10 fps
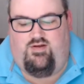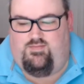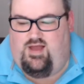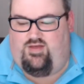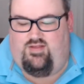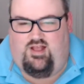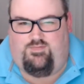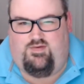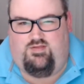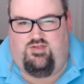Now that that's
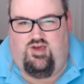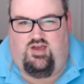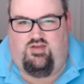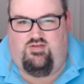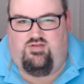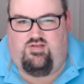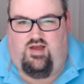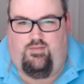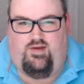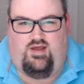been changed, I
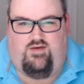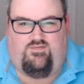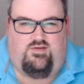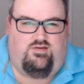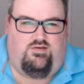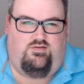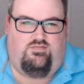might have to